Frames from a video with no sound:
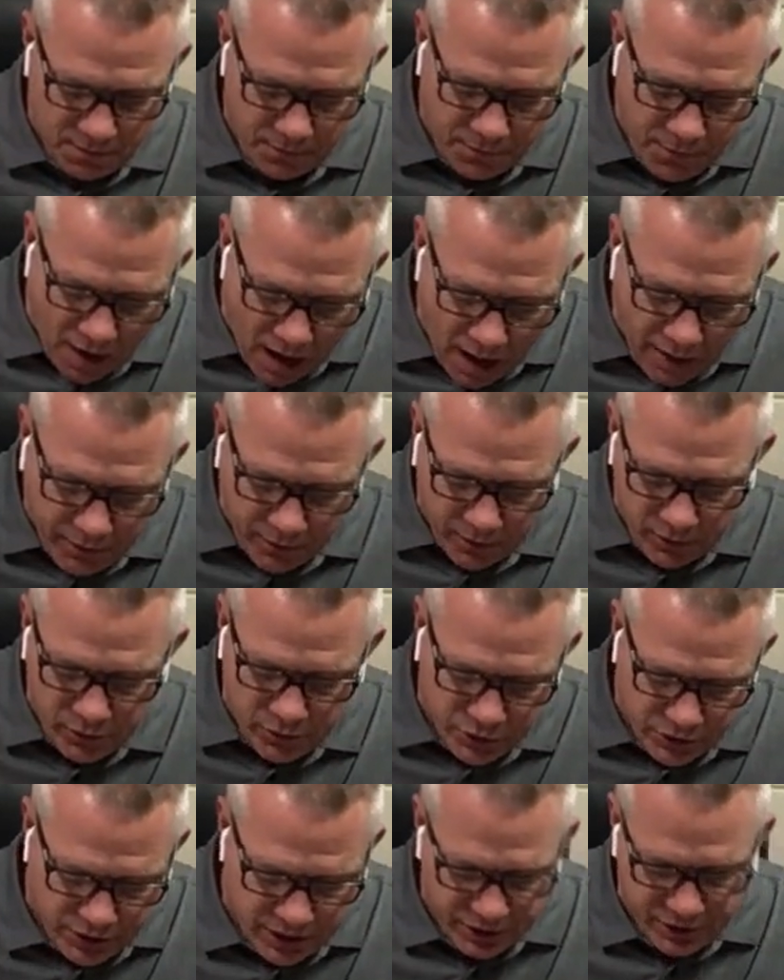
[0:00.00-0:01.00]

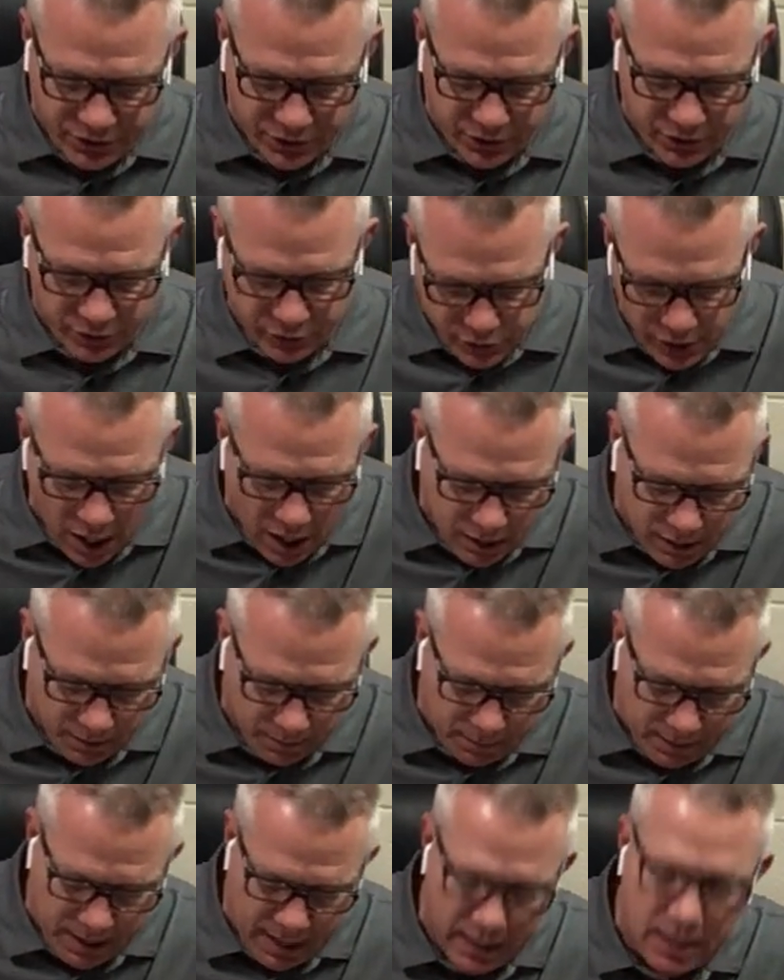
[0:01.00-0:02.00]
father's sister
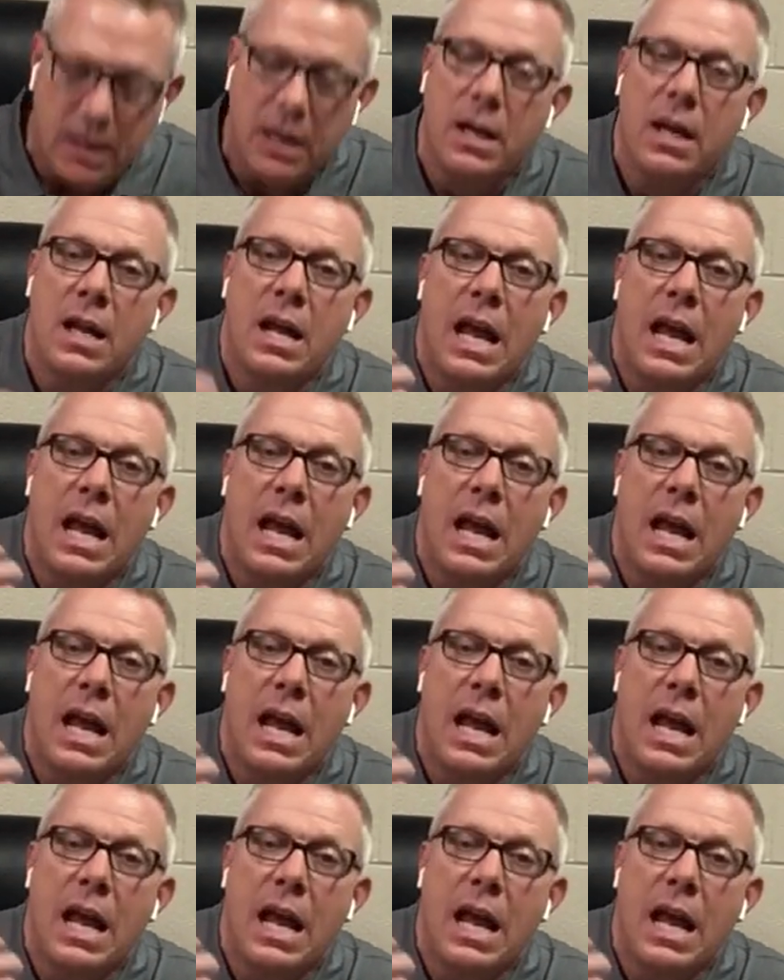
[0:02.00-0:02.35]
Jochebed,